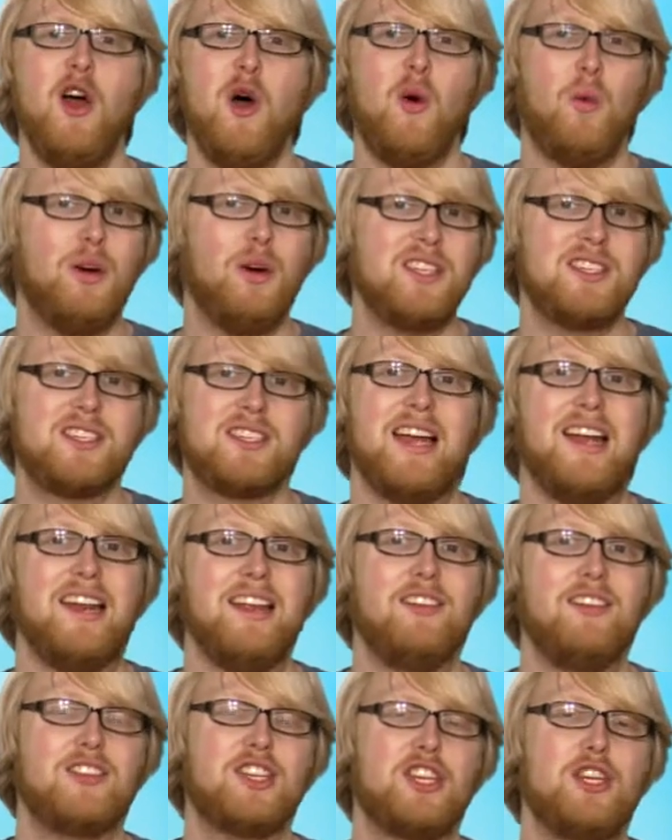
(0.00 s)
what
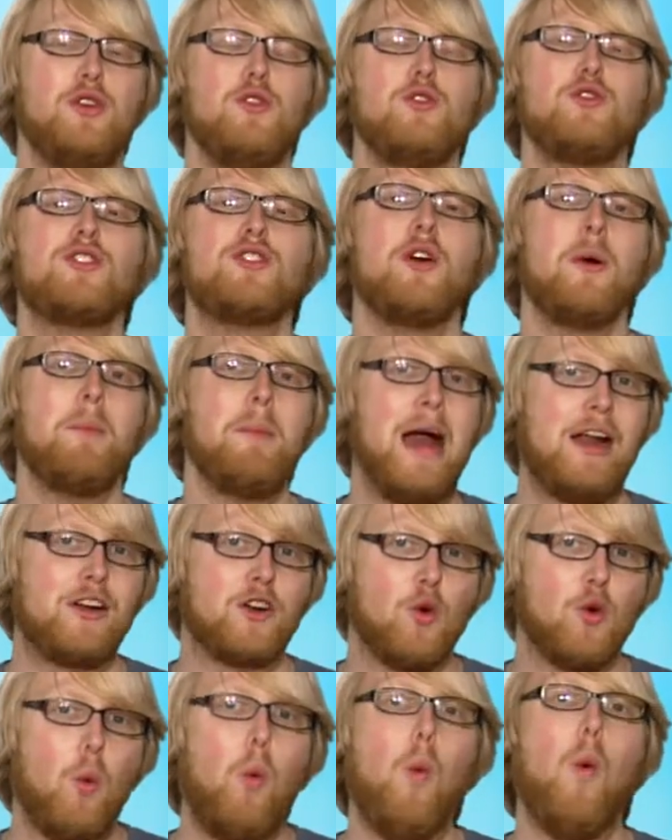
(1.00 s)
settings to use no
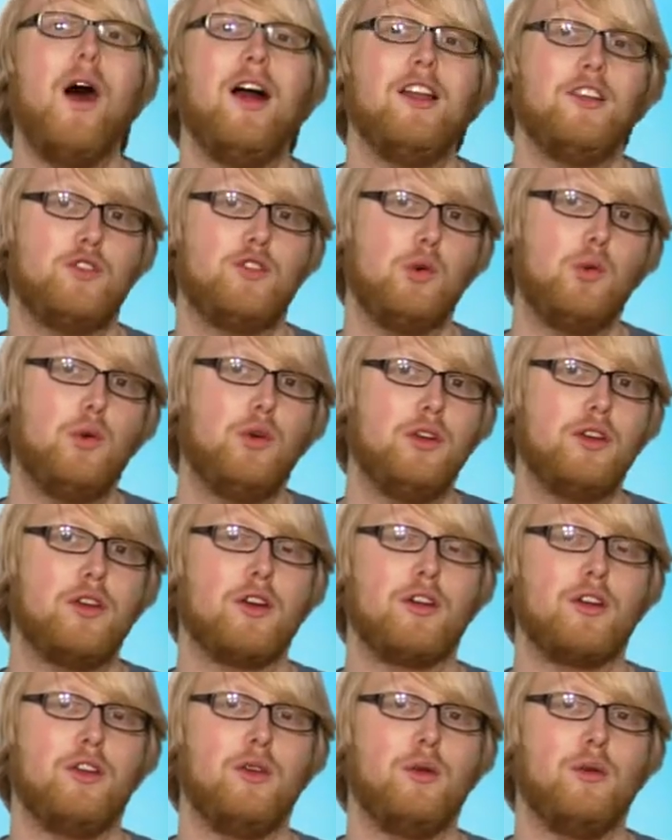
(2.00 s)
matter what tool
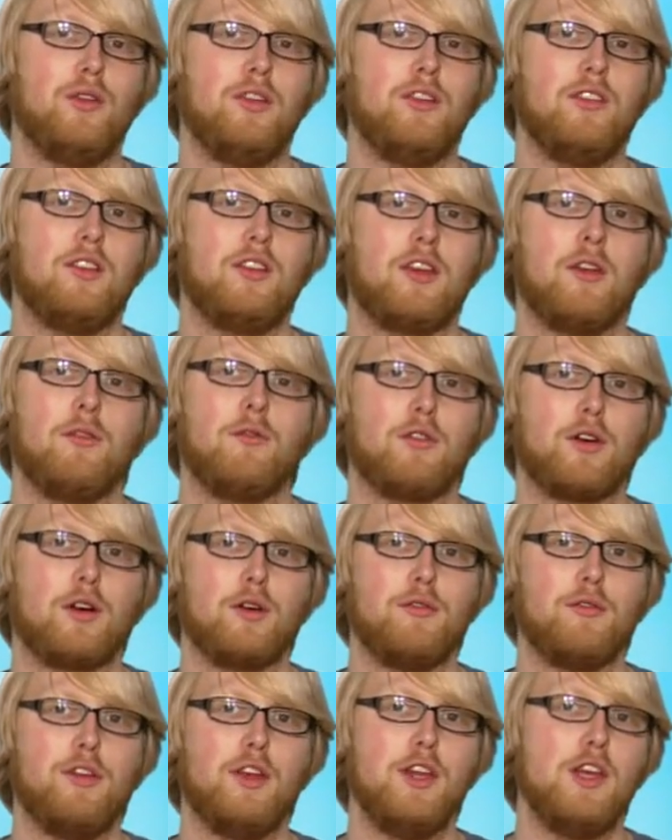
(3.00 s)
you're using to
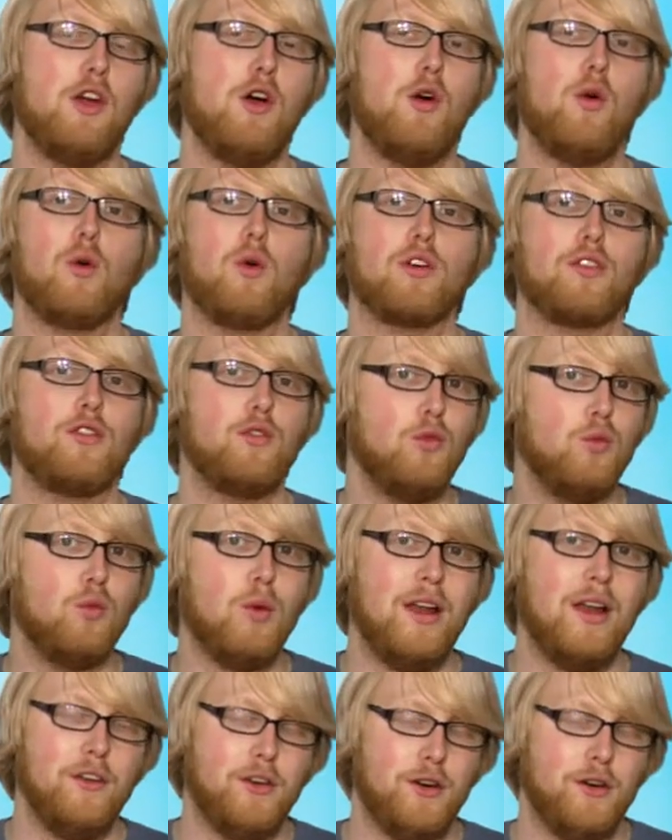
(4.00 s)
convert video or to
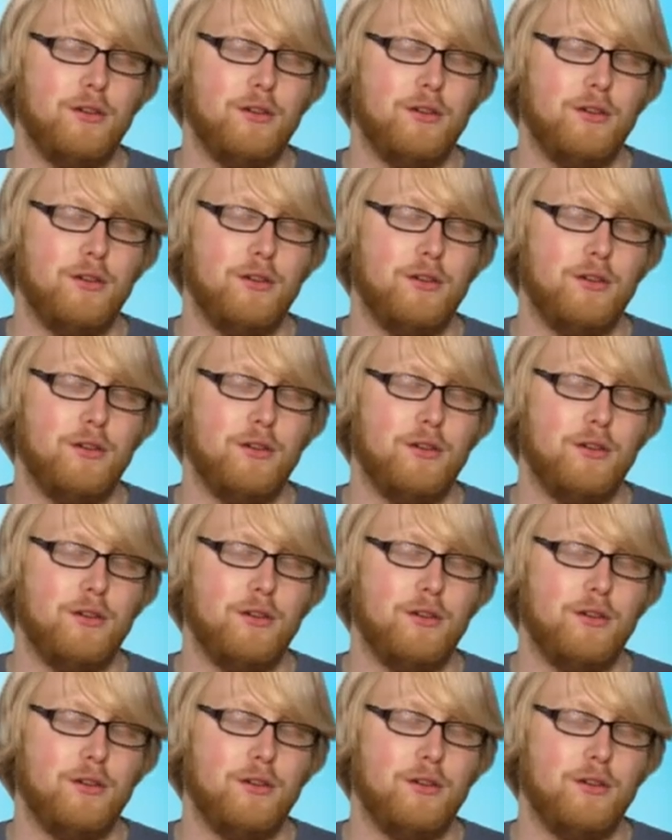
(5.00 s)
render